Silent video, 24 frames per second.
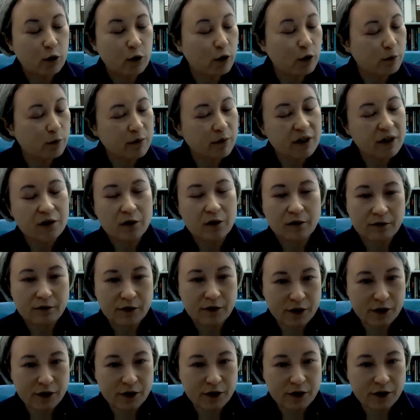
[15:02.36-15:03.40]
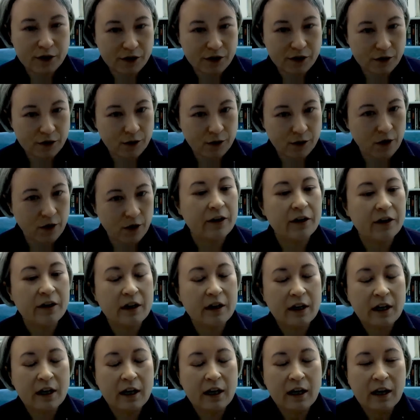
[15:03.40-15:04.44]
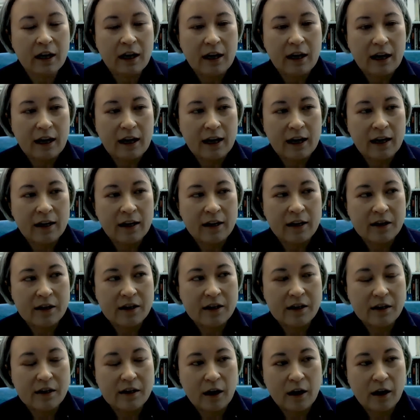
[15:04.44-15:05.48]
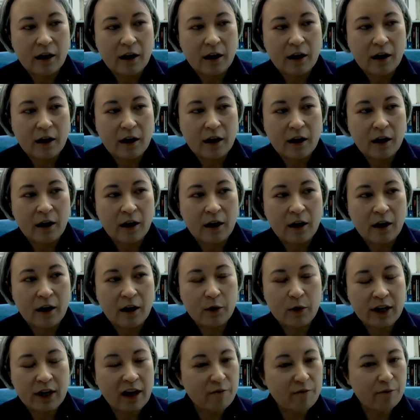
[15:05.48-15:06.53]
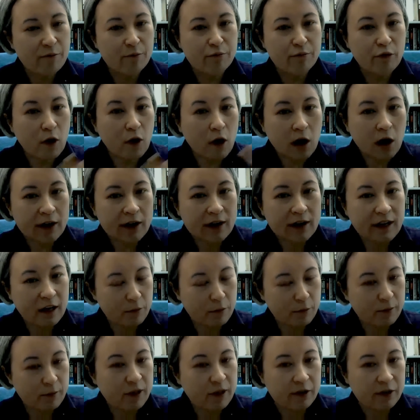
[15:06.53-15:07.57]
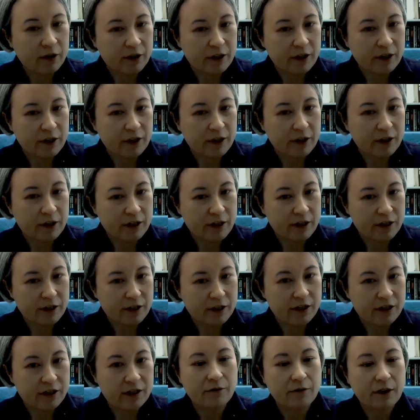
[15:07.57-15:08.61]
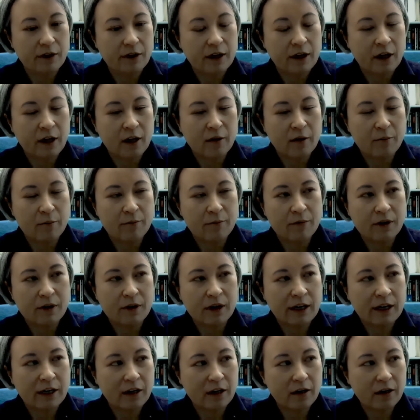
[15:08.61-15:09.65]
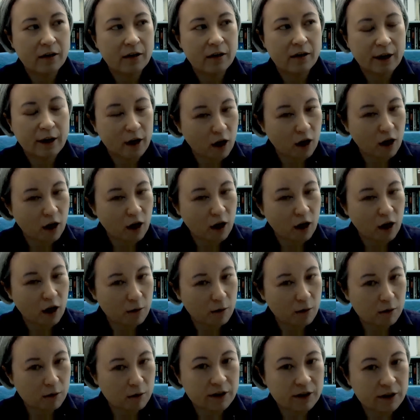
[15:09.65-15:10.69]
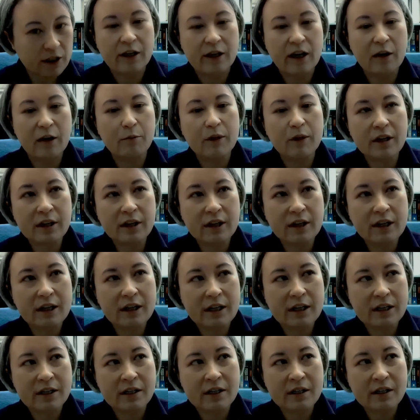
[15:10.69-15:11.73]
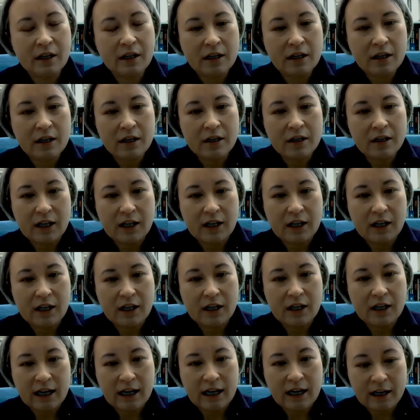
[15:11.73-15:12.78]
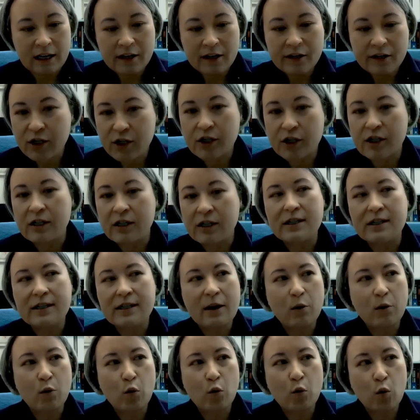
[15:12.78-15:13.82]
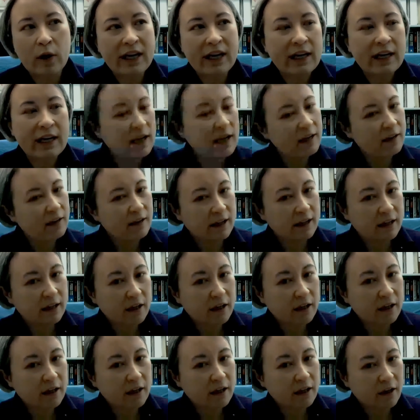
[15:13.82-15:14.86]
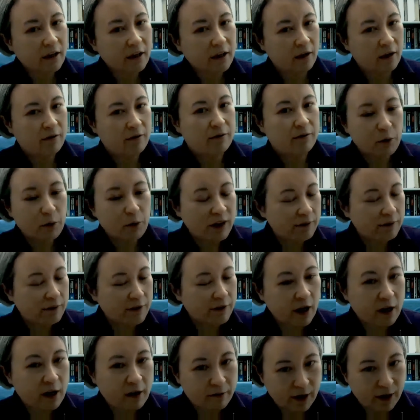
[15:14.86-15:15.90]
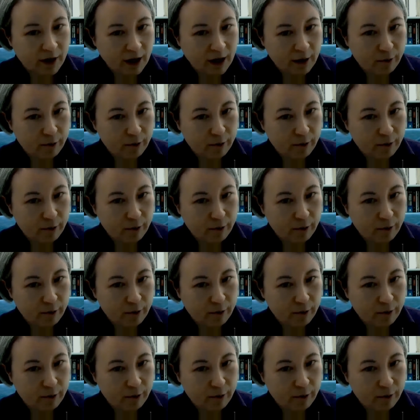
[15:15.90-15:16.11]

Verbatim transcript: be serviced or upgraded, and it would have broad capabilities, like Hubble does. The capabilities to answer questions that we can't think of, that we haven't thought of yet.